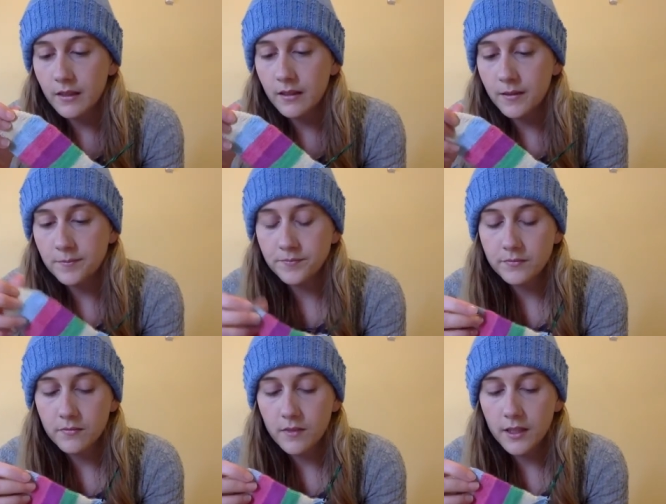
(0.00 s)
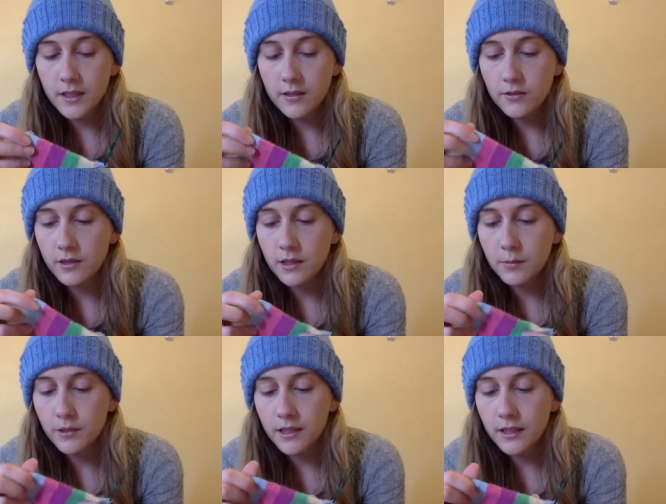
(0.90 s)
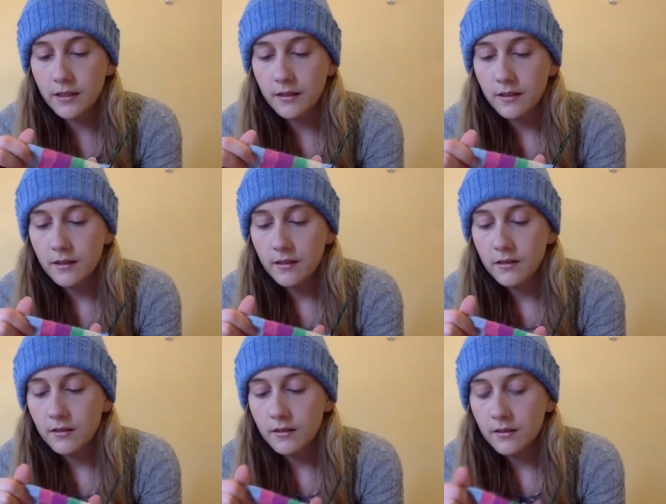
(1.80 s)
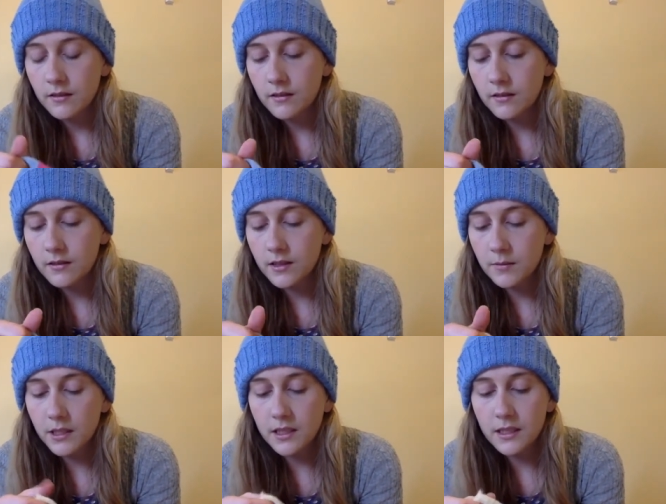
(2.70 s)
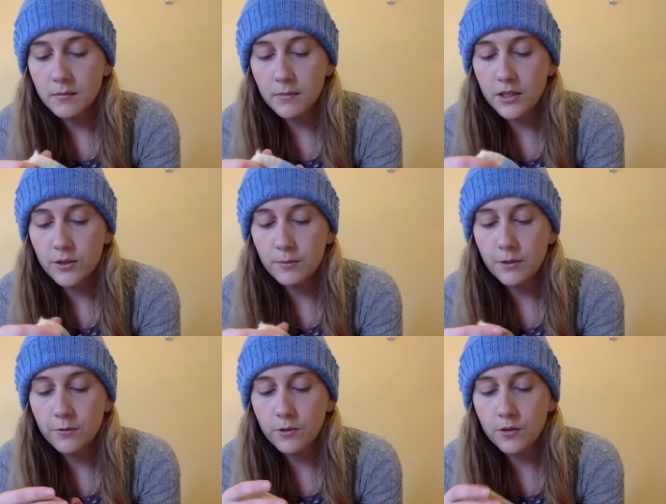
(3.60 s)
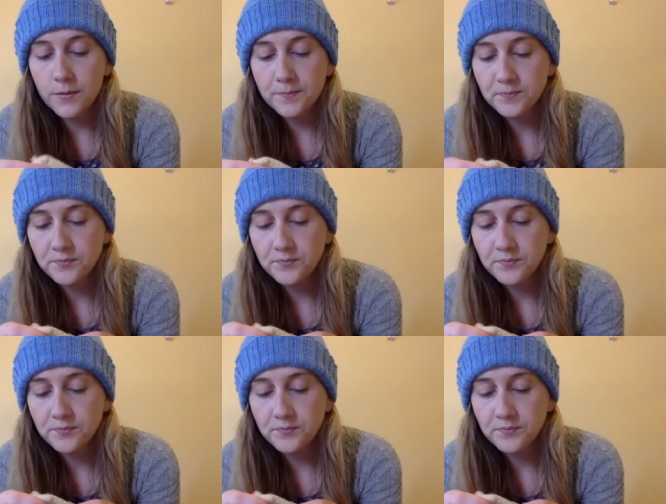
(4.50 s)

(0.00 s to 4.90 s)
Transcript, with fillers: Um, I think it's really pretty. something I didn't mention before,